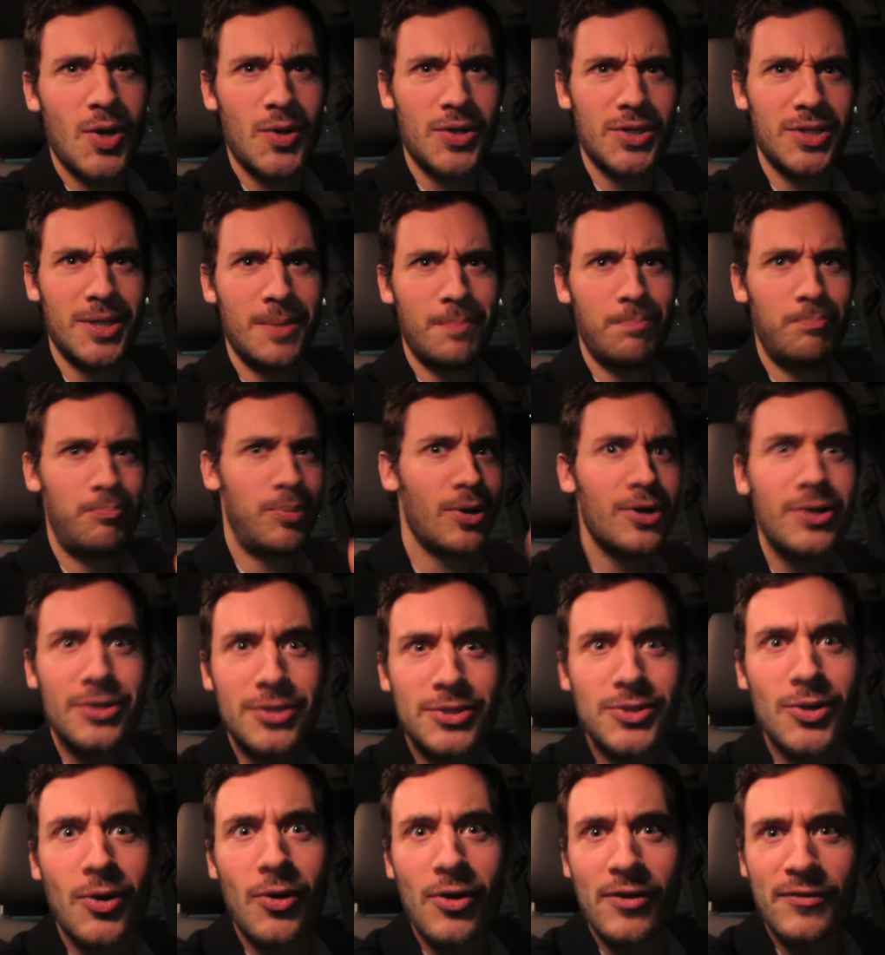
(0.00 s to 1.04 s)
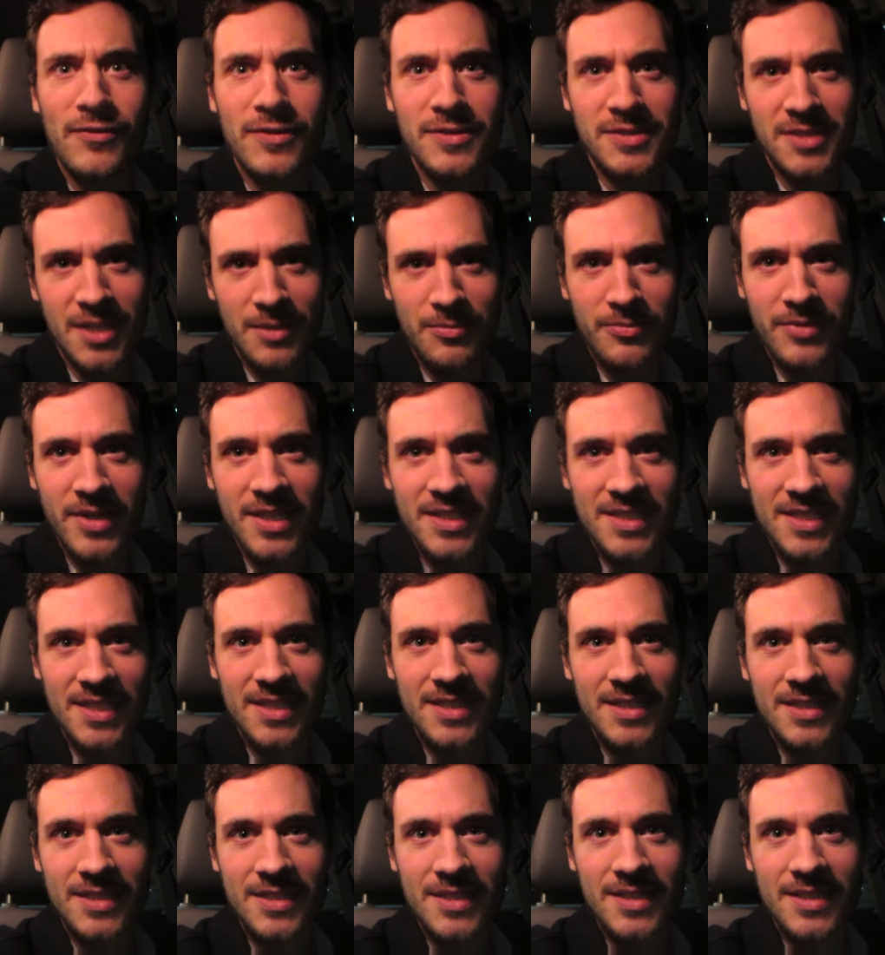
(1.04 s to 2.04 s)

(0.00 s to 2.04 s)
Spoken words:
to the bookstore for some reason.